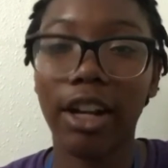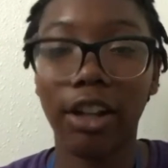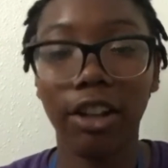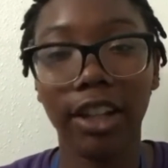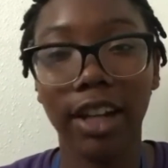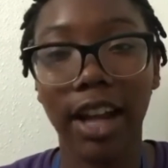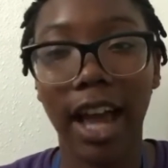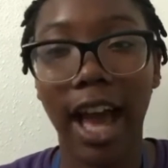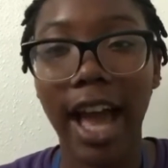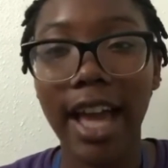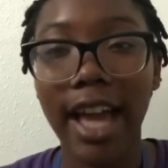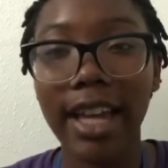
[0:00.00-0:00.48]
I
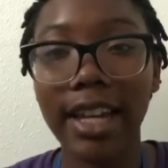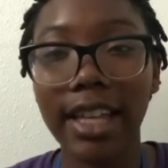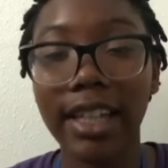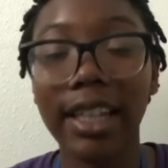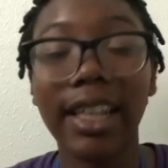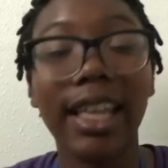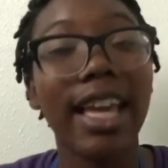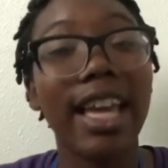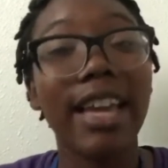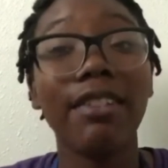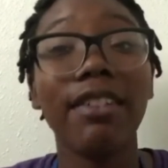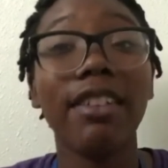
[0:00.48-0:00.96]
know that I
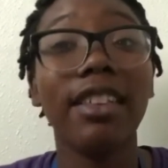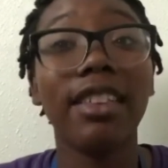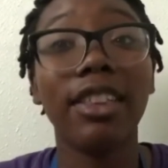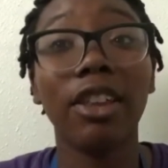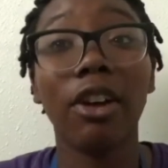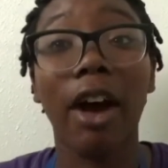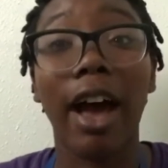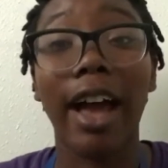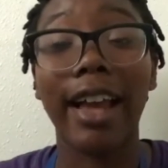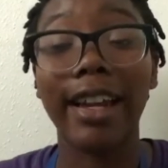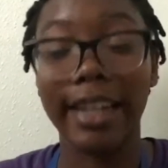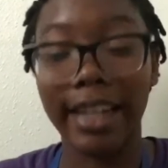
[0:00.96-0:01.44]
did,
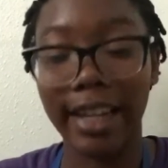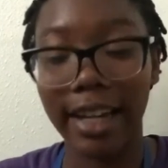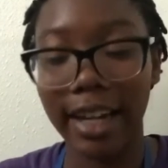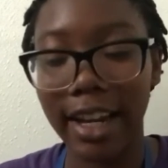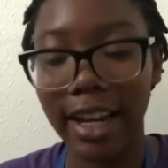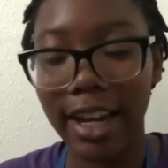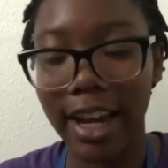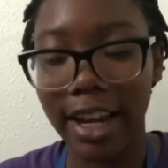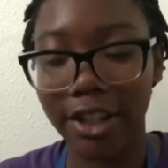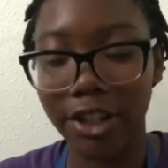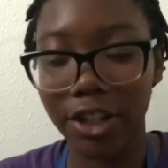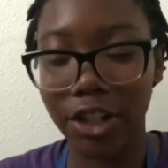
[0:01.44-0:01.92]
even though I
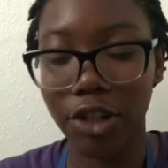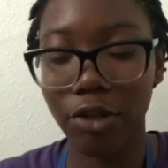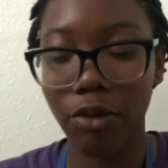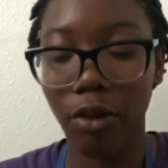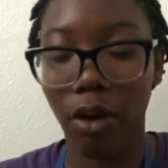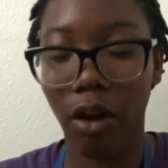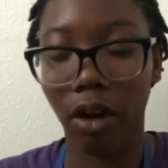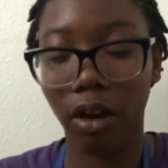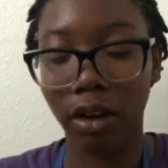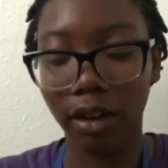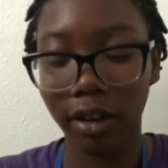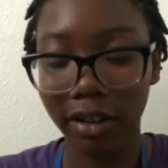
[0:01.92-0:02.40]
didn't have to
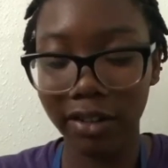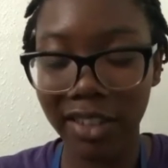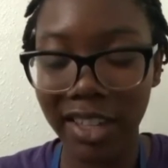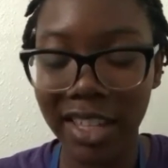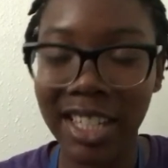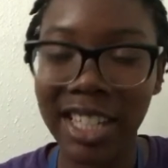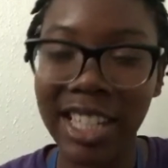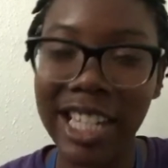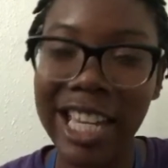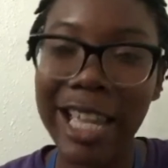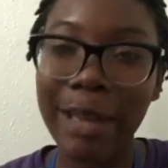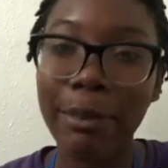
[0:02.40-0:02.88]
do all of
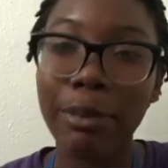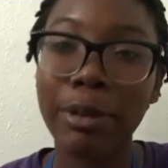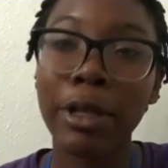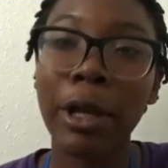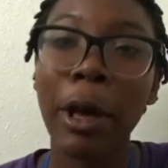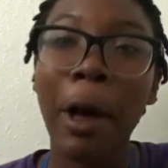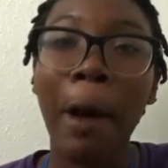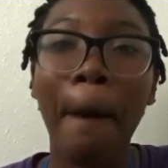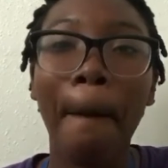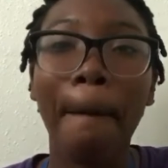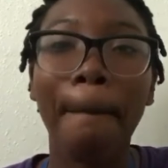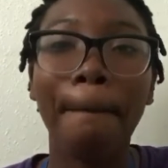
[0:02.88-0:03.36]
these
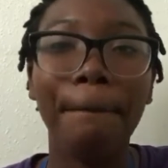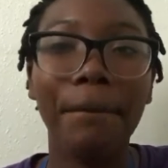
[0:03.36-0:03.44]
tips.